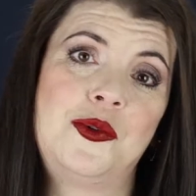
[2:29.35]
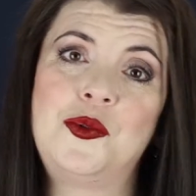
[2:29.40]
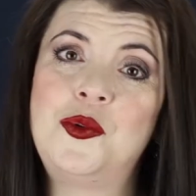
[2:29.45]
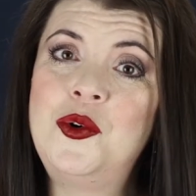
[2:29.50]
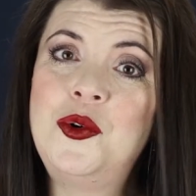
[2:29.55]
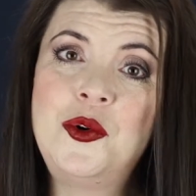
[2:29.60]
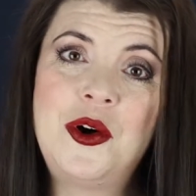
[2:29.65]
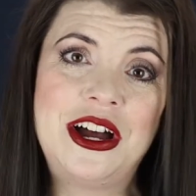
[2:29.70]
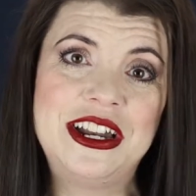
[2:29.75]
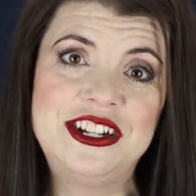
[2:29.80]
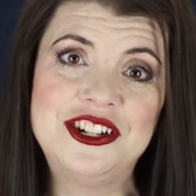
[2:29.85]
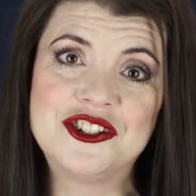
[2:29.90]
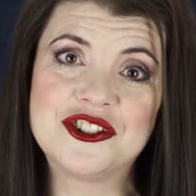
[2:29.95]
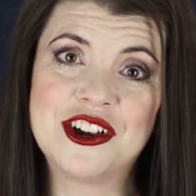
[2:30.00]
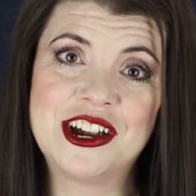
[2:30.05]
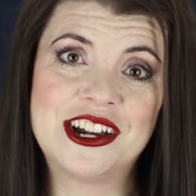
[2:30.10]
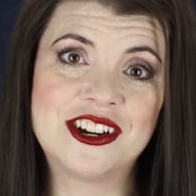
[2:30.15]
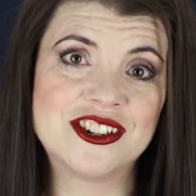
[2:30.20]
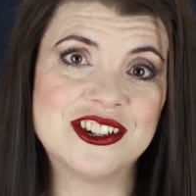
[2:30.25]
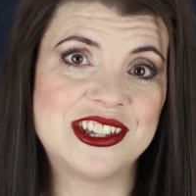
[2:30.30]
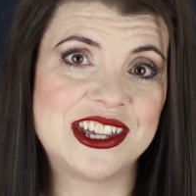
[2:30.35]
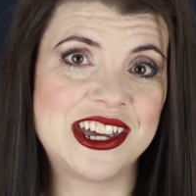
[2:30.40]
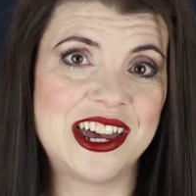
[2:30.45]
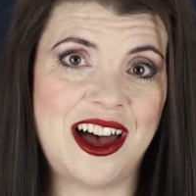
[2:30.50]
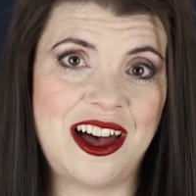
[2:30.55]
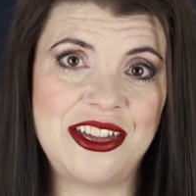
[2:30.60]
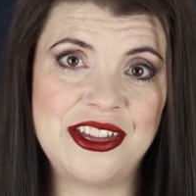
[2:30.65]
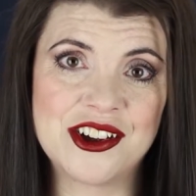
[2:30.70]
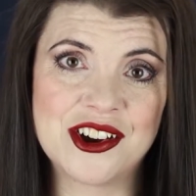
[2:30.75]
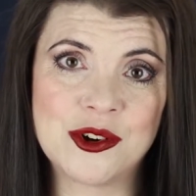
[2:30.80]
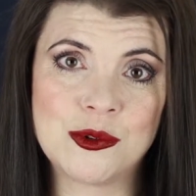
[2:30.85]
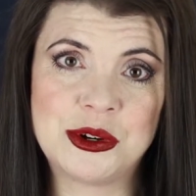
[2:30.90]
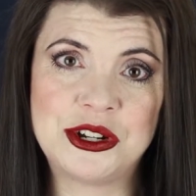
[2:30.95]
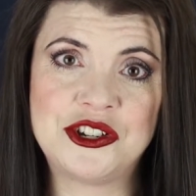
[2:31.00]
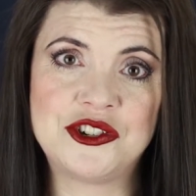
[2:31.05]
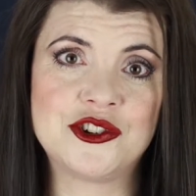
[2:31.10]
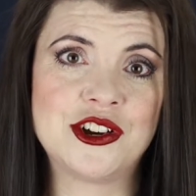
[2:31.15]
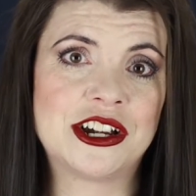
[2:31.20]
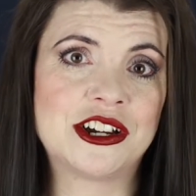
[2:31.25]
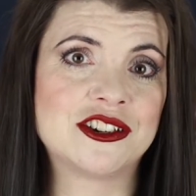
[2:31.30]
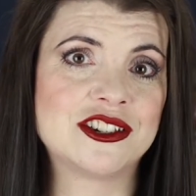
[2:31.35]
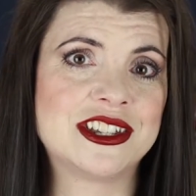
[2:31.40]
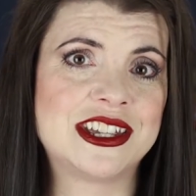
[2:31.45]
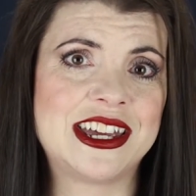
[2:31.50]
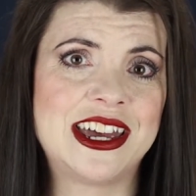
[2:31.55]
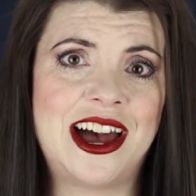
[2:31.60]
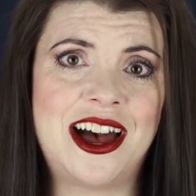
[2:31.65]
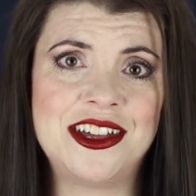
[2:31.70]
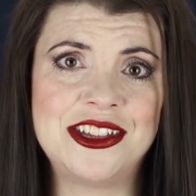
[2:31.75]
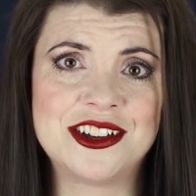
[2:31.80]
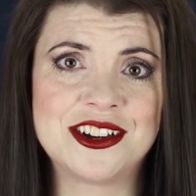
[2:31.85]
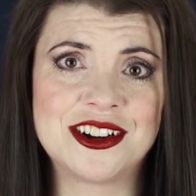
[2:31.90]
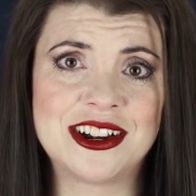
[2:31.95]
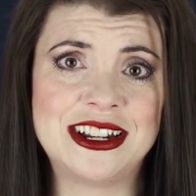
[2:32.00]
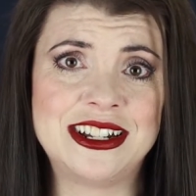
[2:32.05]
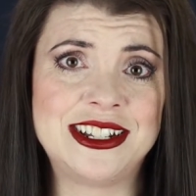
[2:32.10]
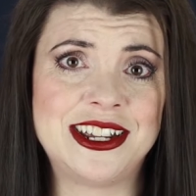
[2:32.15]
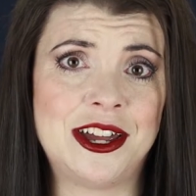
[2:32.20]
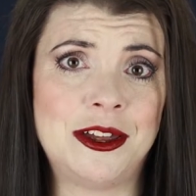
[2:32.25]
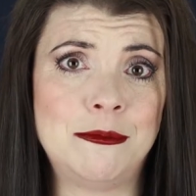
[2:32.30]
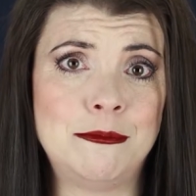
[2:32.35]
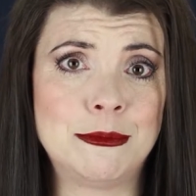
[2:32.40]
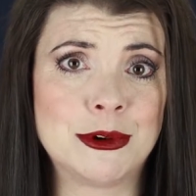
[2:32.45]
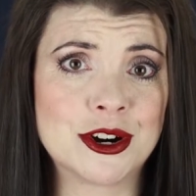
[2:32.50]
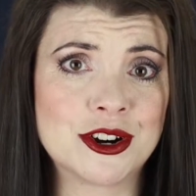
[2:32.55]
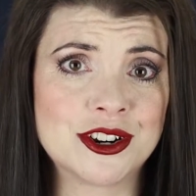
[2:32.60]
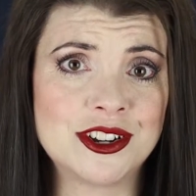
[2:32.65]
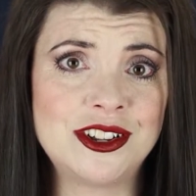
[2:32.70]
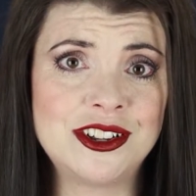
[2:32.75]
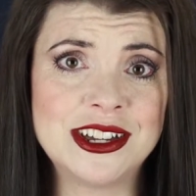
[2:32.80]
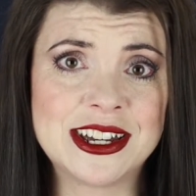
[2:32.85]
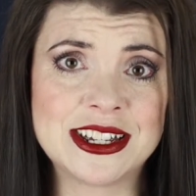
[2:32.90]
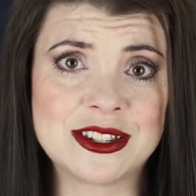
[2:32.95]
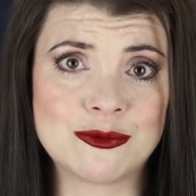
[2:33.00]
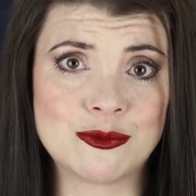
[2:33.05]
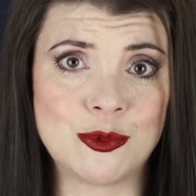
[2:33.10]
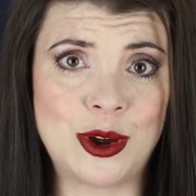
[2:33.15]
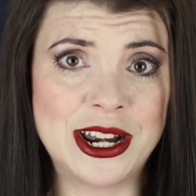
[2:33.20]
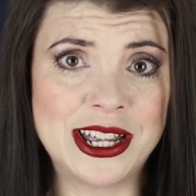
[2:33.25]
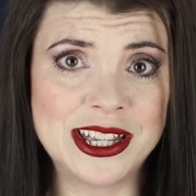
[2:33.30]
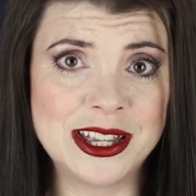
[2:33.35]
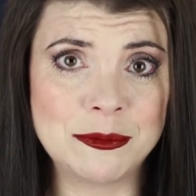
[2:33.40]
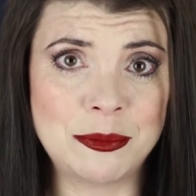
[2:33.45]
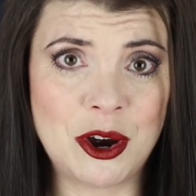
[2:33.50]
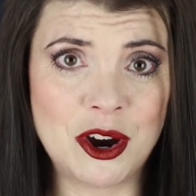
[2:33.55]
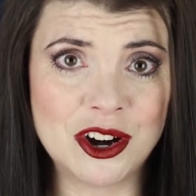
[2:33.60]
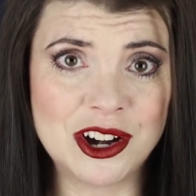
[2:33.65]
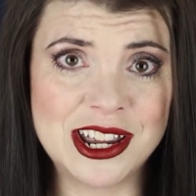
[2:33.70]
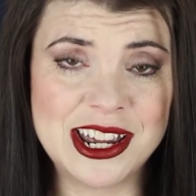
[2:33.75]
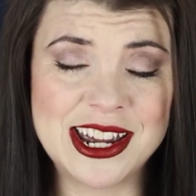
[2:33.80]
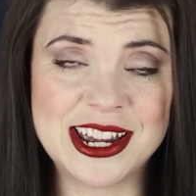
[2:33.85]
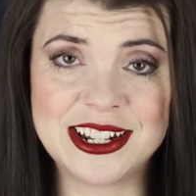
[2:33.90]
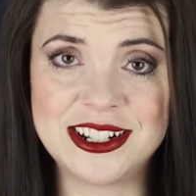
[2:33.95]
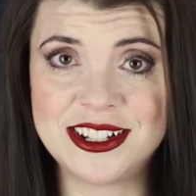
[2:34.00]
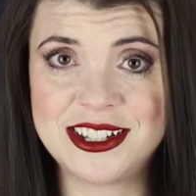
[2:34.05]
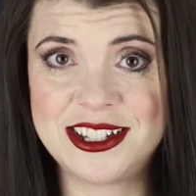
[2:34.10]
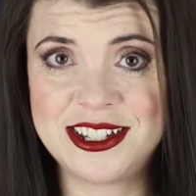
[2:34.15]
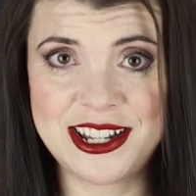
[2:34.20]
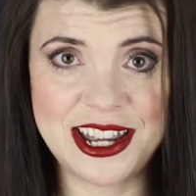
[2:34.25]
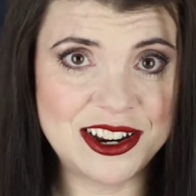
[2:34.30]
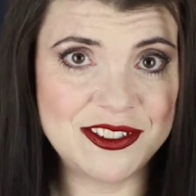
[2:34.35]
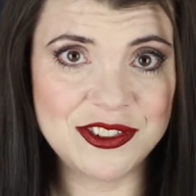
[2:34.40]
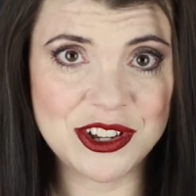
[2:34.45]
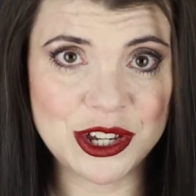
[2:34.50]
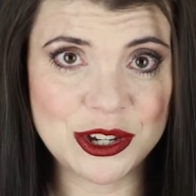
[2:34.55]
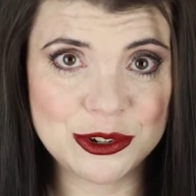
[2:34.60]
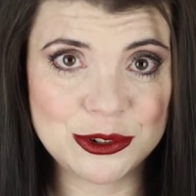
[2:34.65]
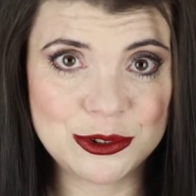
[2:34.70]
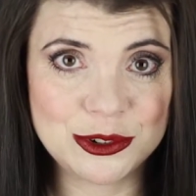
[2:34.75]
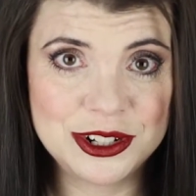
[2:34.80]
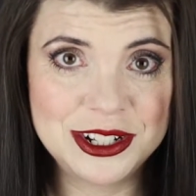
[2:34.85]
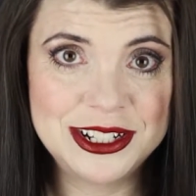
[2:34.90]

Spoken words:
One triggers the other, which triggers the other until Myrtle is running the party instead of you.